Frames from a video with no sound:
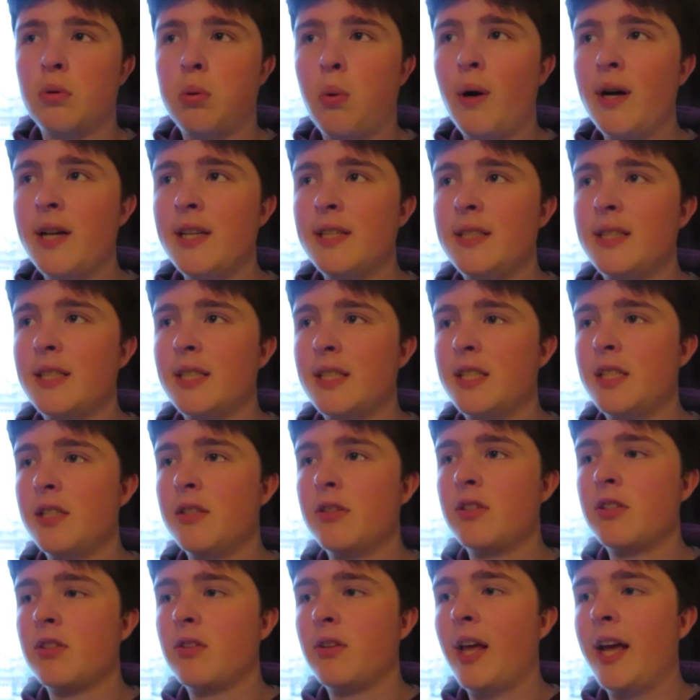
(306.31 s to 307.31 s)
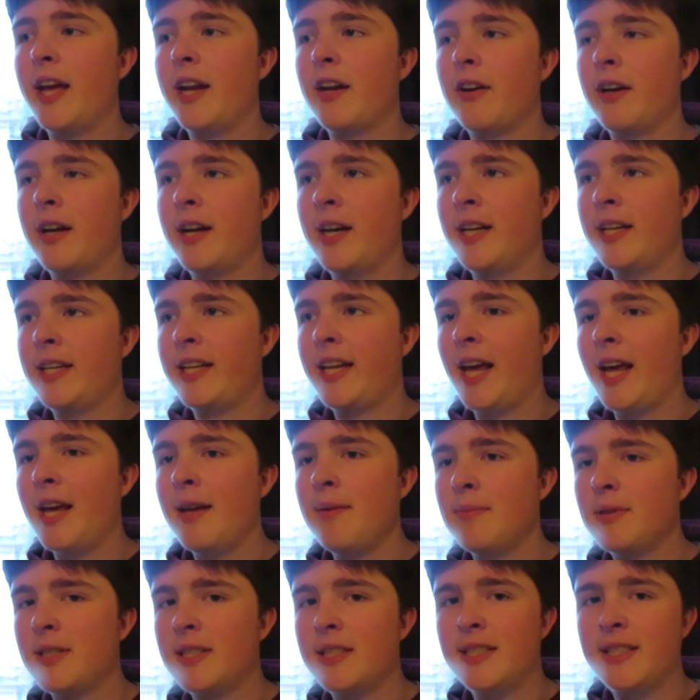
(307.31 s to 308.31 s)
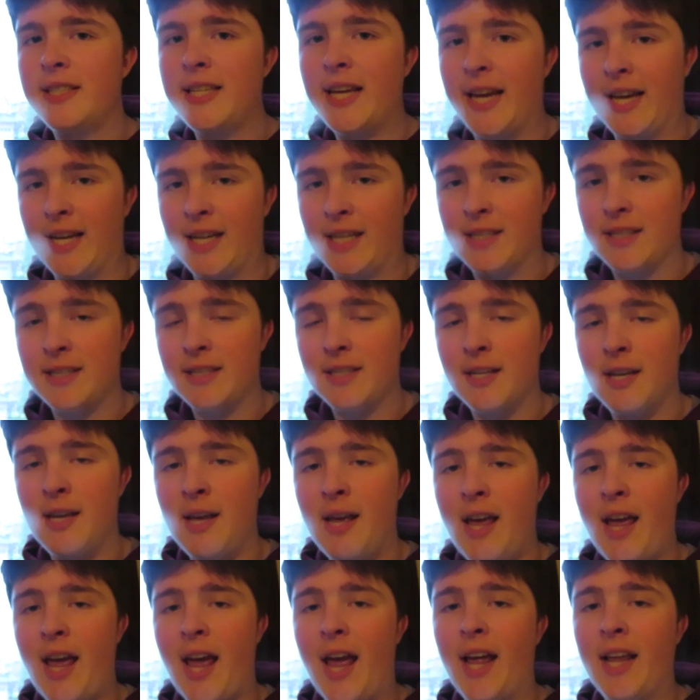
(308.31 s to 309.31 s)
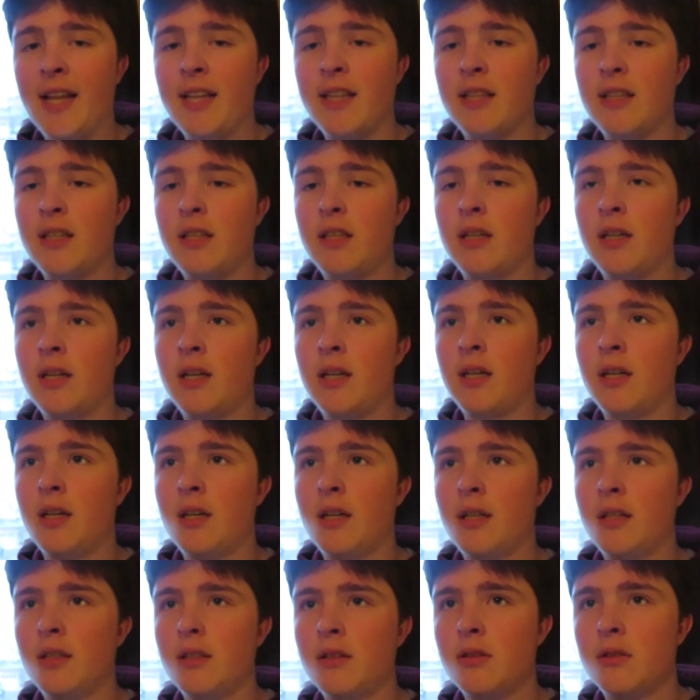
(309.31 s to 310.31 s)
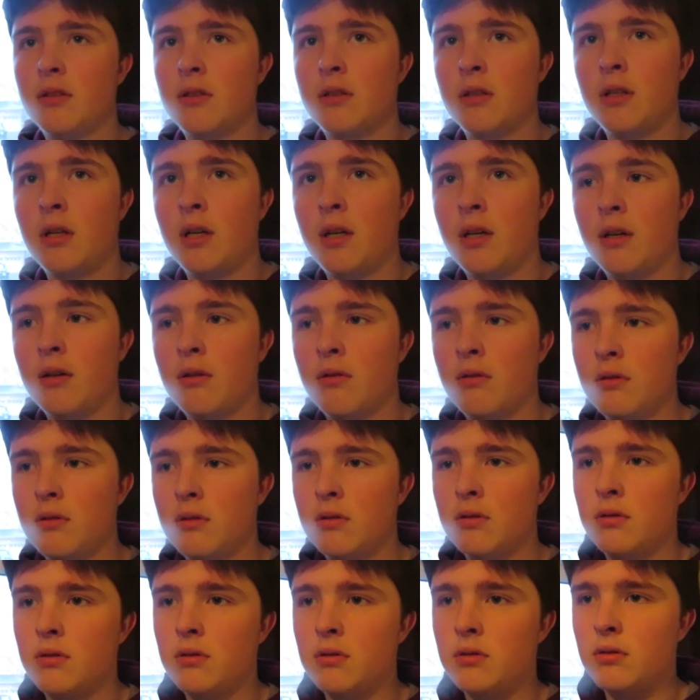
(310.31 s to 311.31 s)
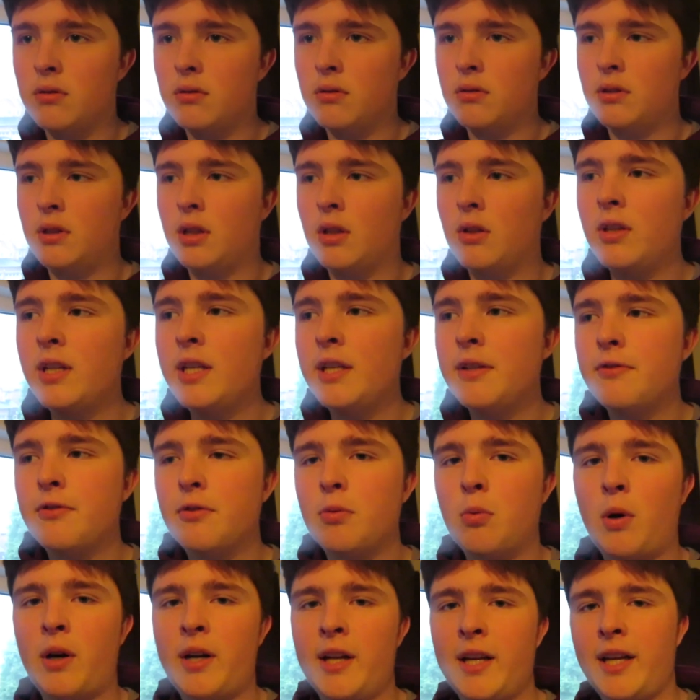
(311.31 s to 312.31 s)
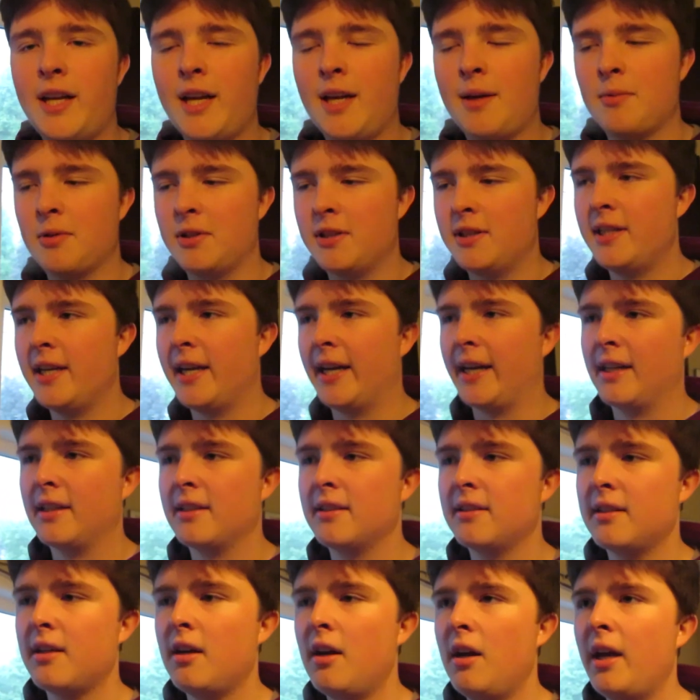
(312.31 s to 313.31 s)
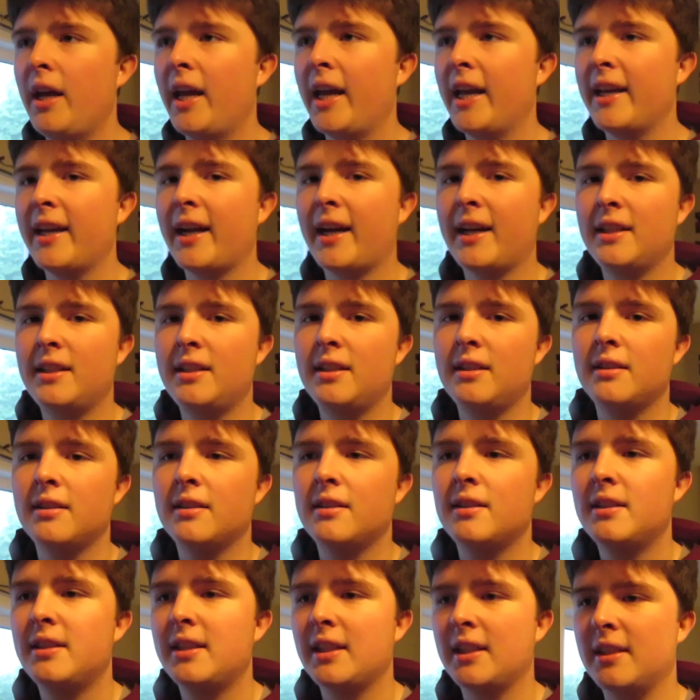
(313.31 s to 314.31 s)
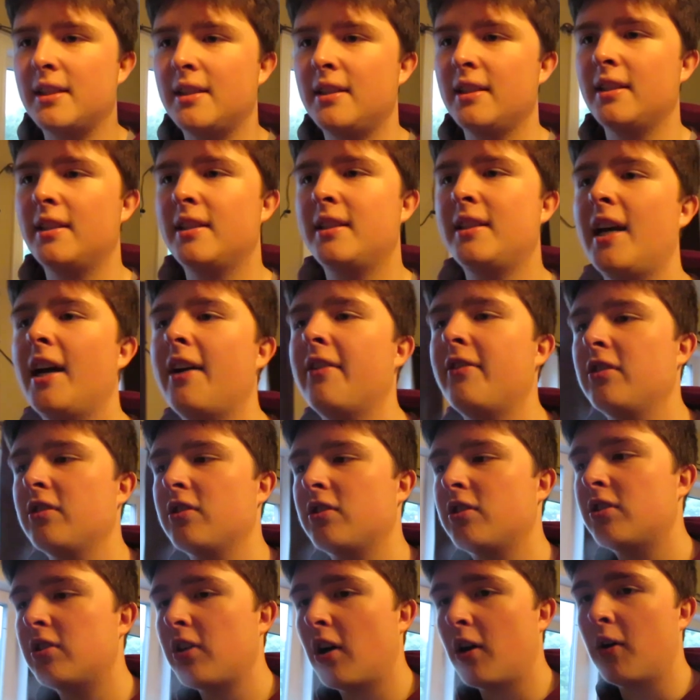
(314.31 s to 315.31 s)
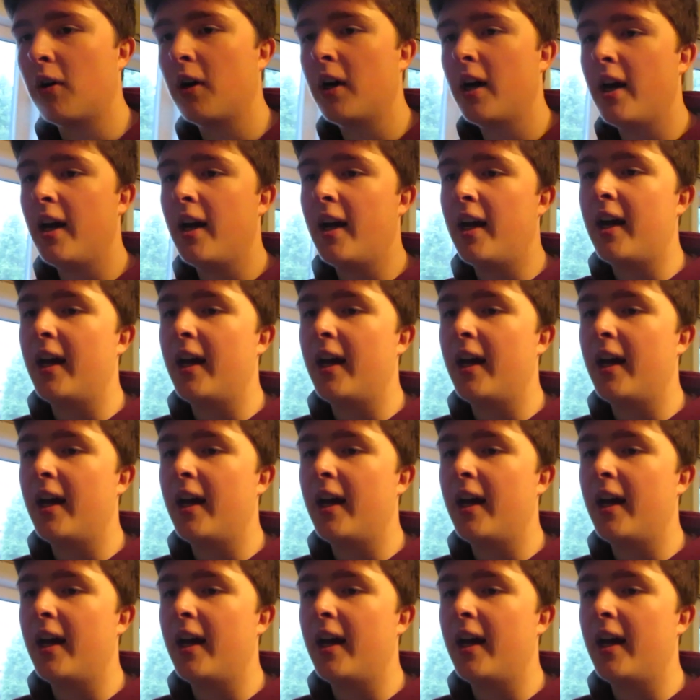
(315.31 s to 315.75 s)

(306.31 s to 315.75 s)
26 years later in game six and the the the Leafs won in game six in 1967 so